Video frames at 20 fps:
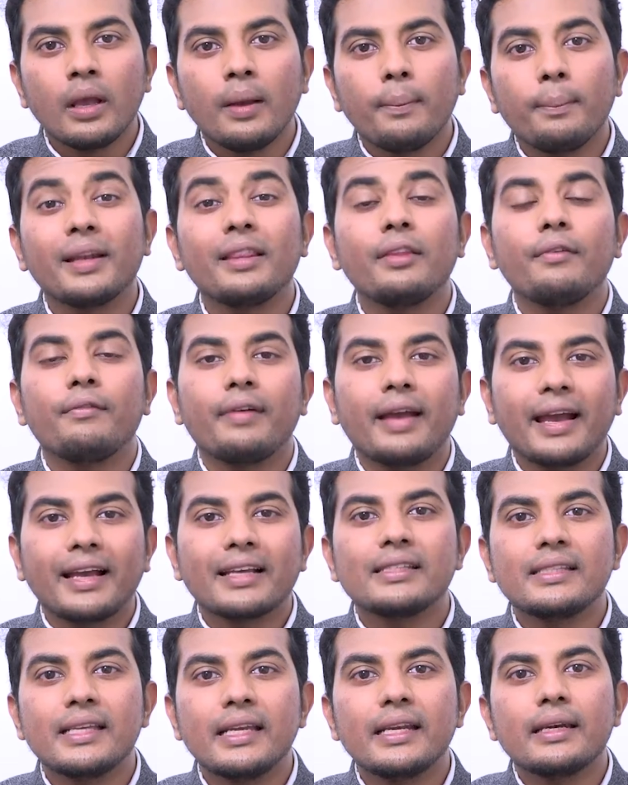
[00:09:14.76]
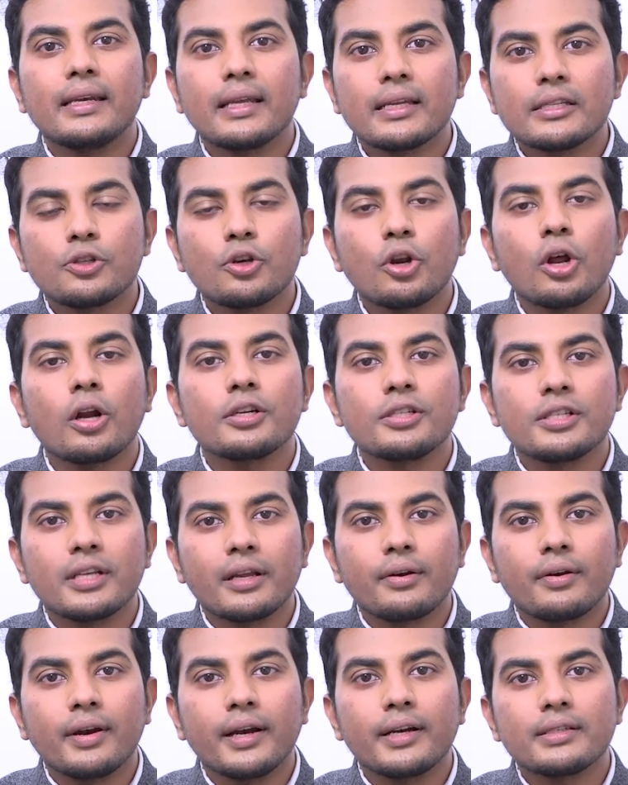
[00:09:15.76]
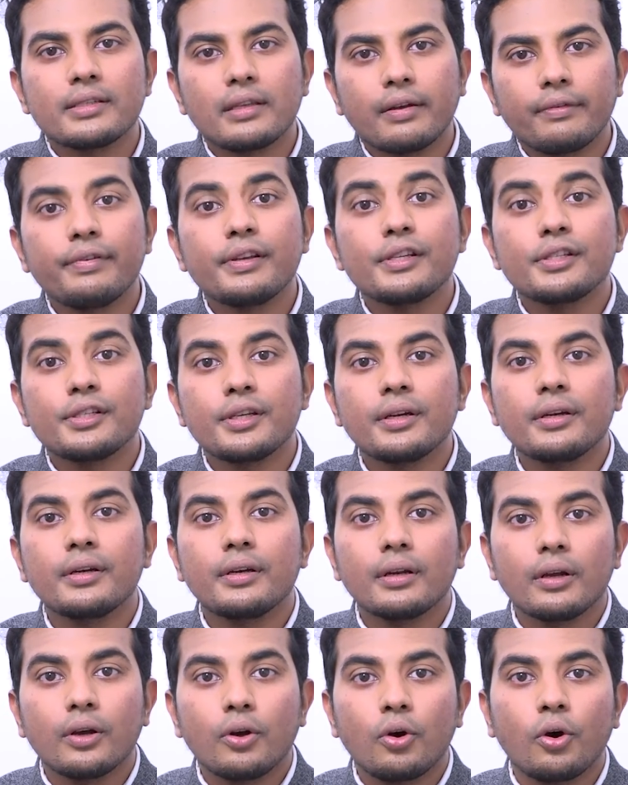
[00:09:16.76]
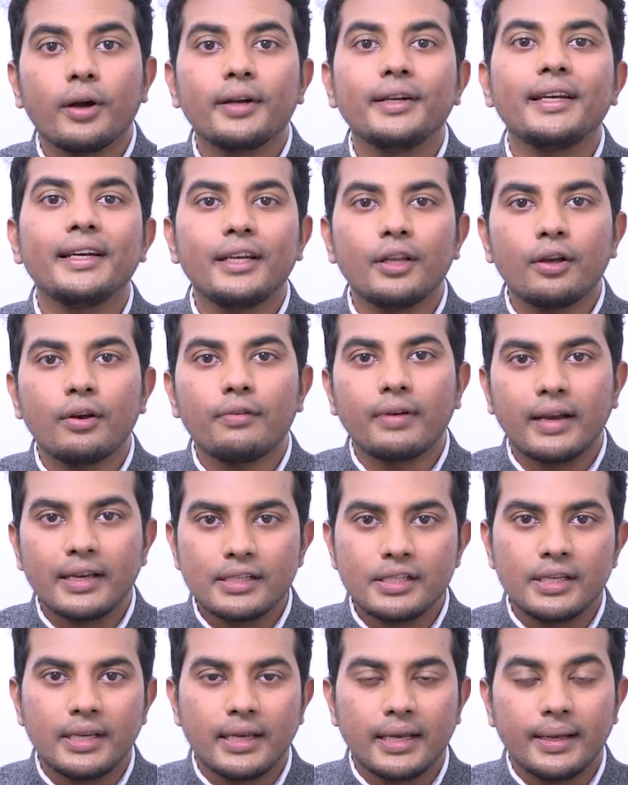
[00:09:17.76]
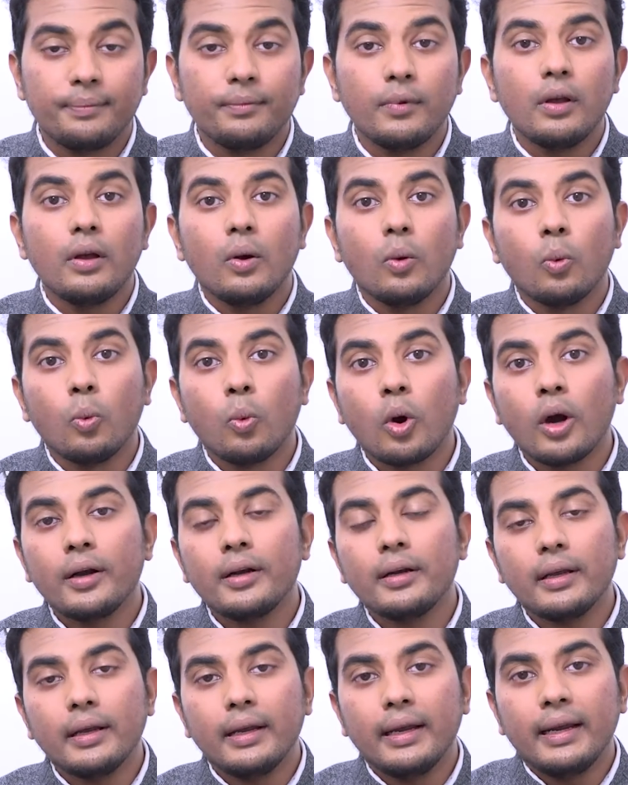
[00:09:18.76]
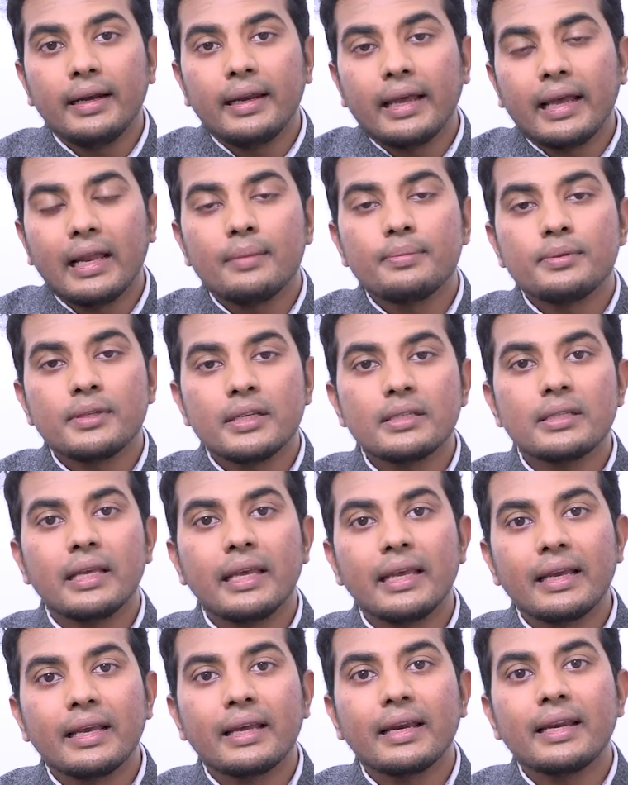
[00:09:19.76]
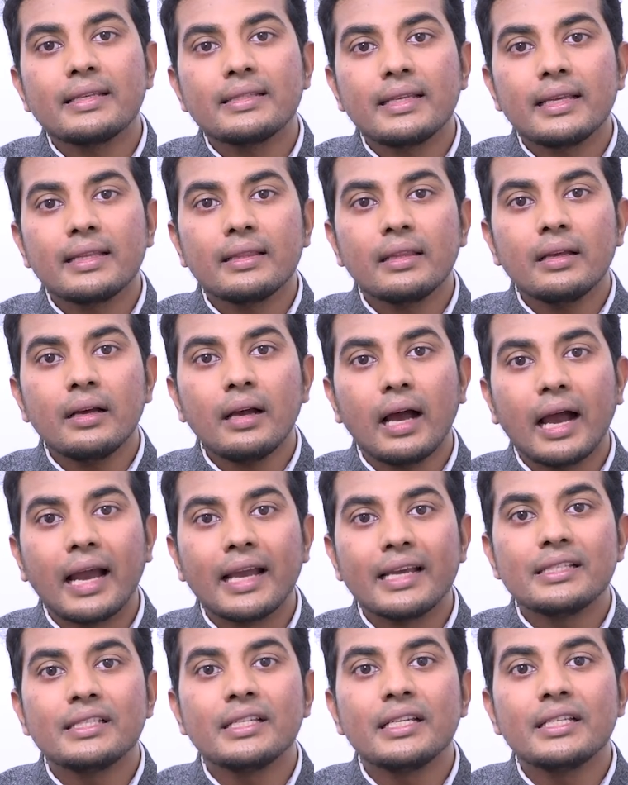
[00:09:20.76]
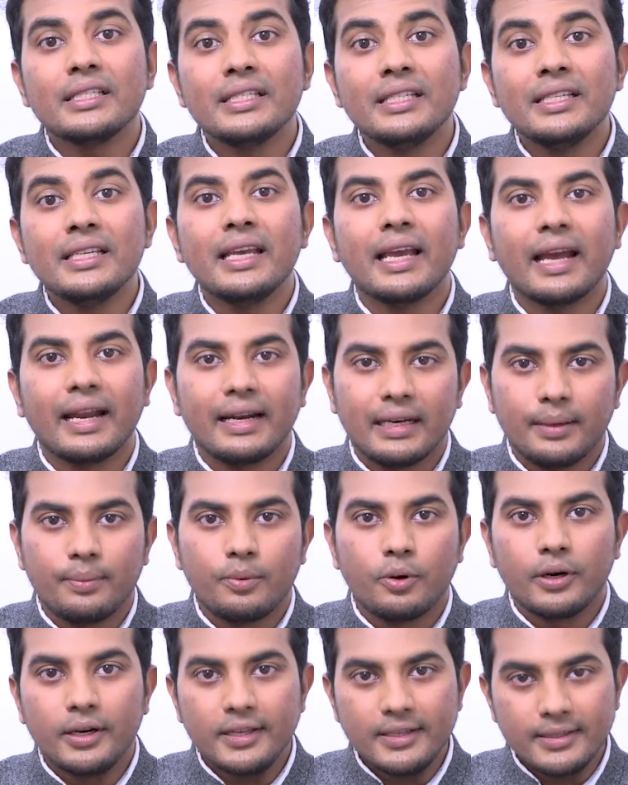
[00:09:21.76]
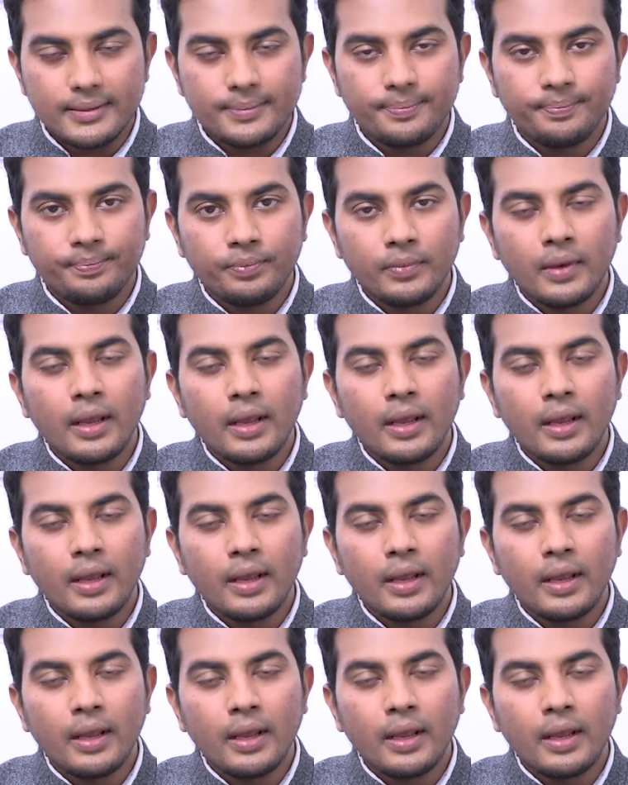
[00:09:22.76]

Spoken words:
but the vaccine does not generate sufficient quantity of IgA. What it helps is increasing the IgG antibodies,